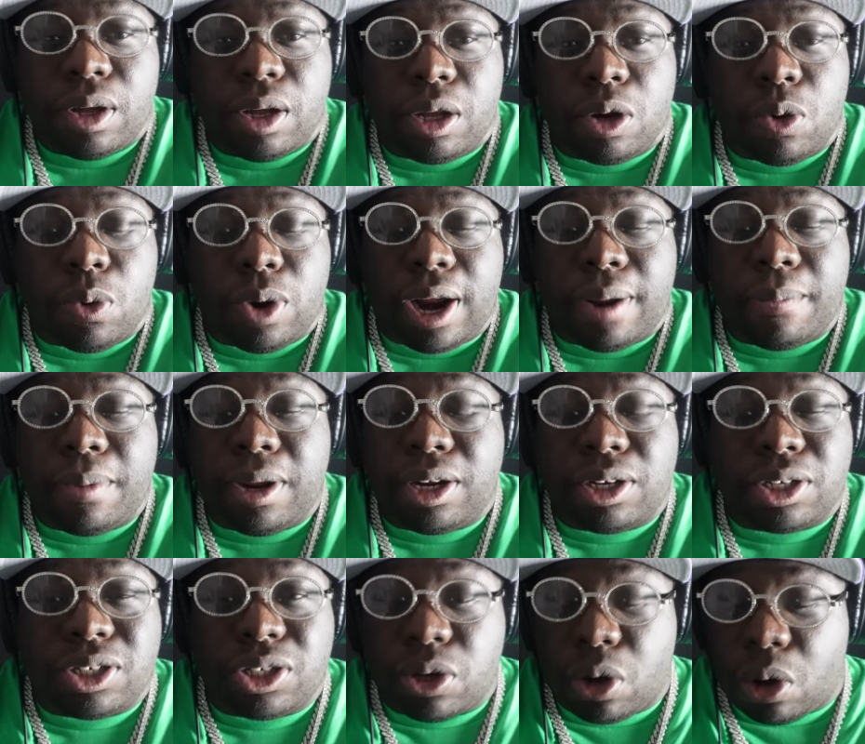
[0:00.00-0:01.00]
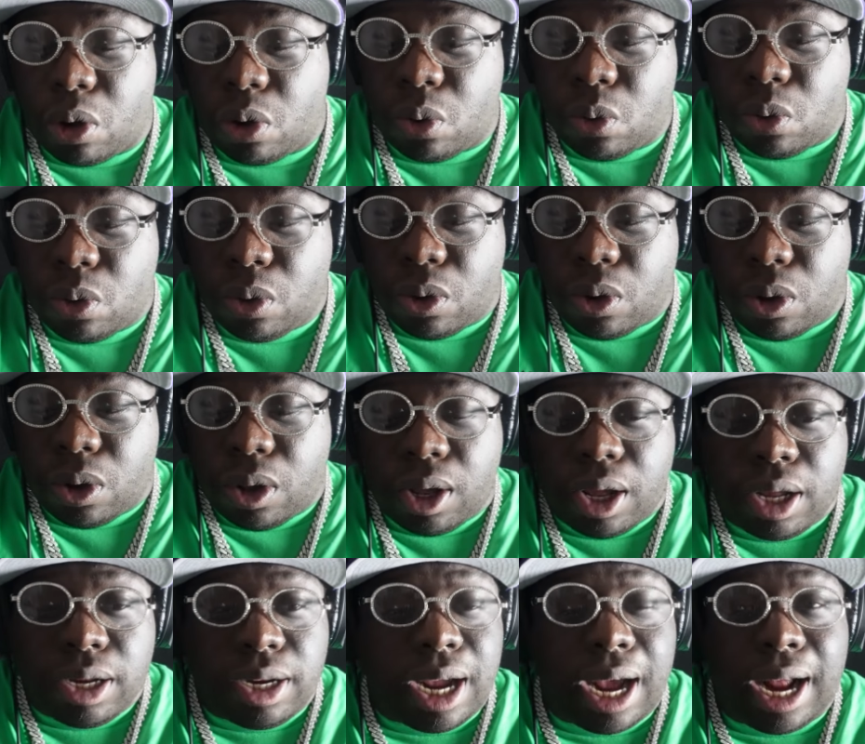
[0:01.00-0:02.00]
you know what i mean so
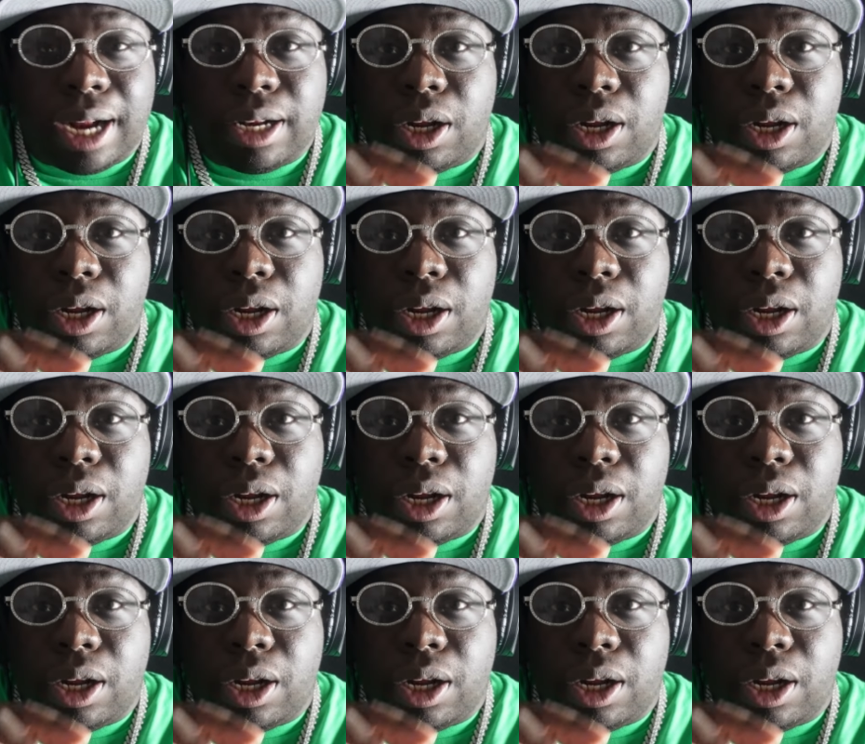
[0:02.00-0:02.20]
yeah